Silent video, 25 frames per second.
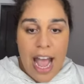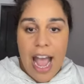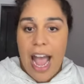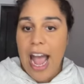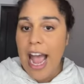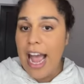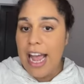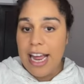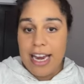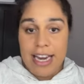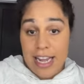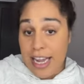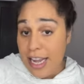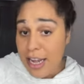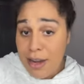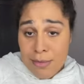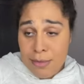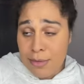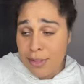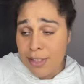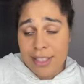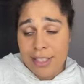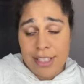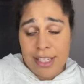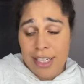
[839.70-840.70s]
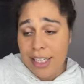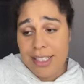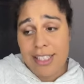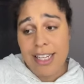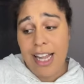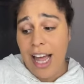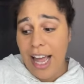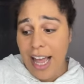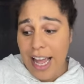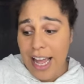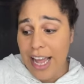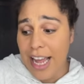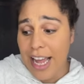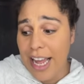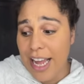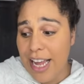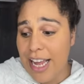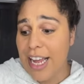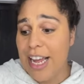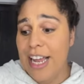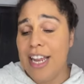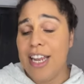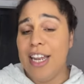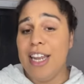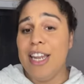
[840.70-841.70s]
And he was just
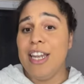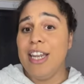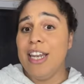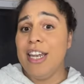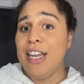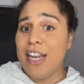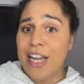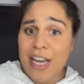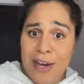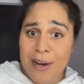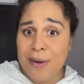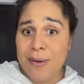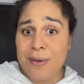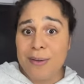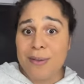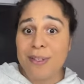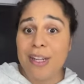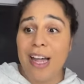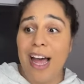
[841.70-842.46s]
like, no,